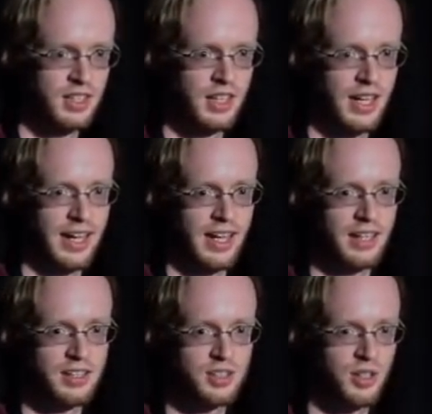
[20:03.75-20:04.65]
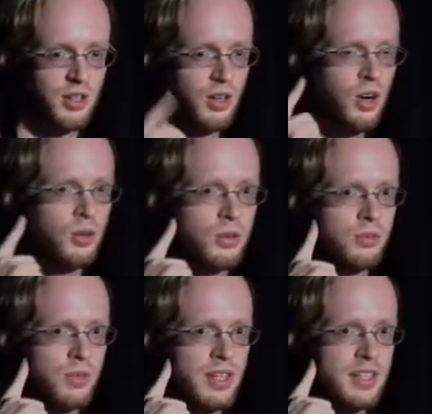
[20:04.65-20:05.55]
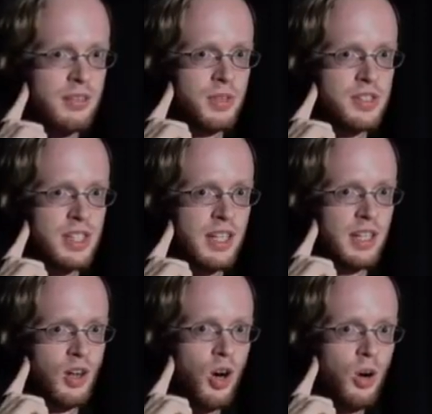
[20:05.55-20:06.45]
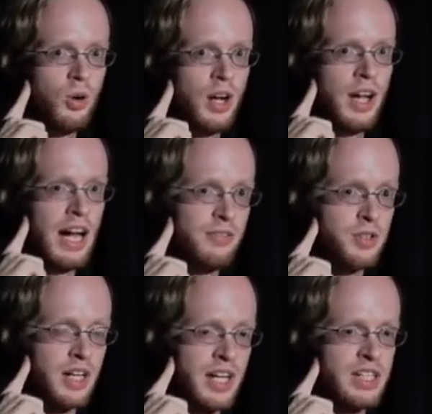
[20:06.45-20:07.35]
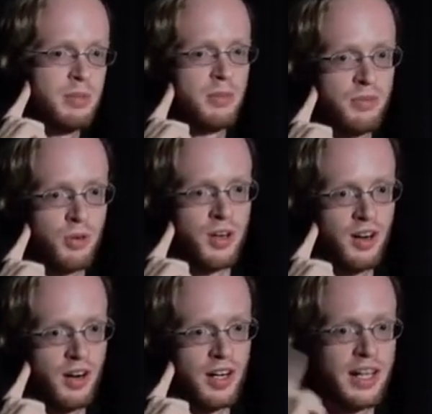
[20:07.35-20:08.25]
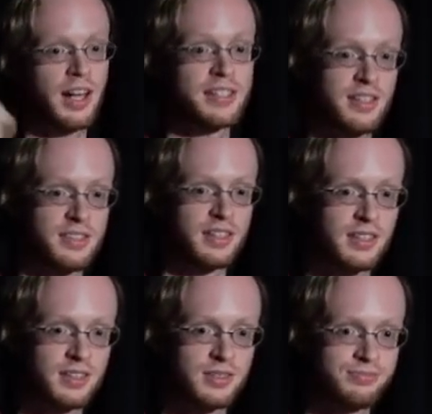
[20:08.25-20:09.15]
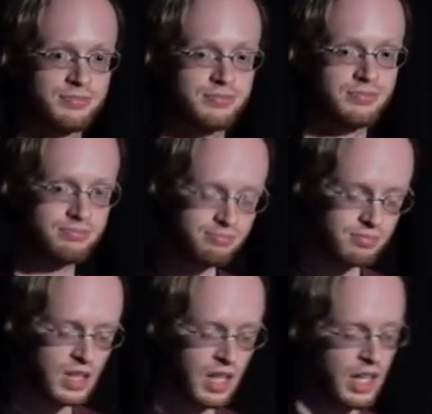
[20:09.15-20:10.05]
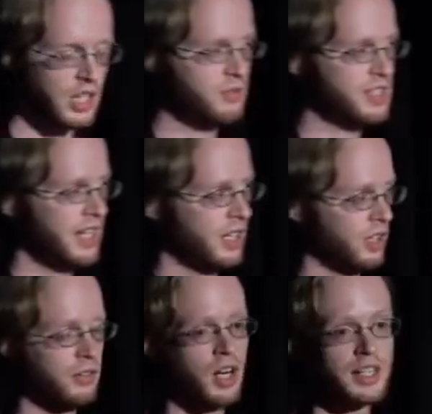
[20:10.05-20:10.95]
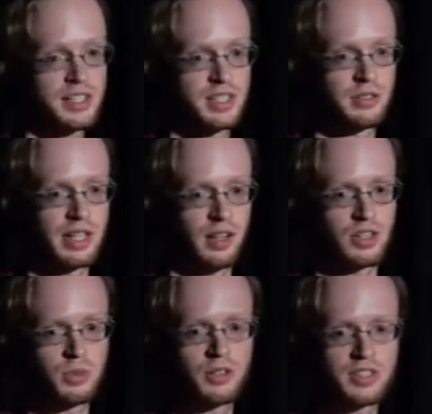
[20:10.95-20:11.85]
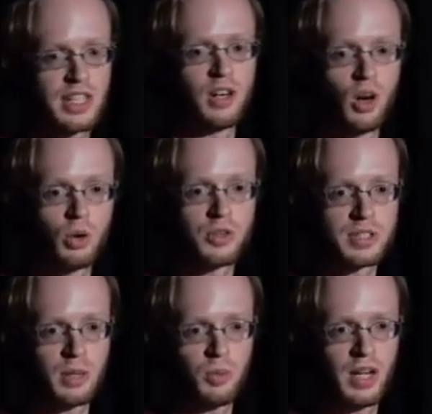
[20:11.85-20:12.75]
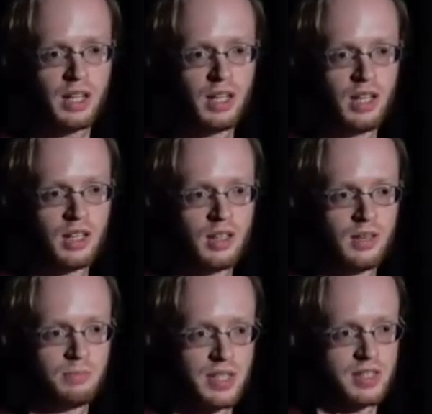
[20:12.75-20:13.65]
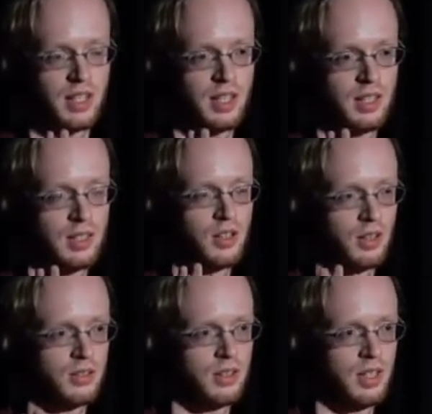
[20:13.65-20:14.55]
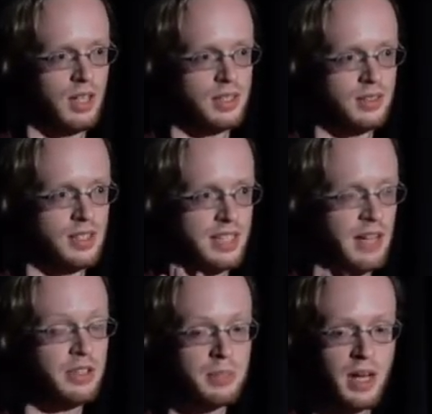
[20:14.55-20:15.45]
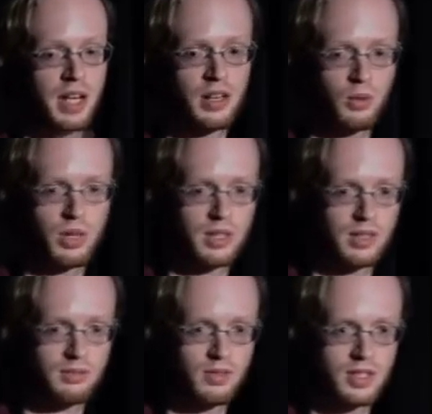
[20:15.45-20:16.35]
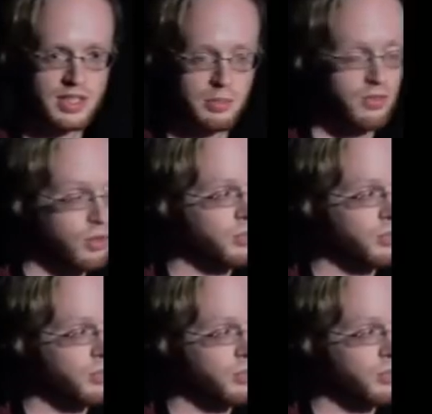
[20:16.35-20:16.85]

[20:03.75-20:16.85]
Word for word: And so, oh, when, the, when you say an O after an H but before an R, it kind of sounds like this. And you have to take a lot of context into account because we don't say an O the same way based on, you know, it, it's heavily dependent on whether what you said before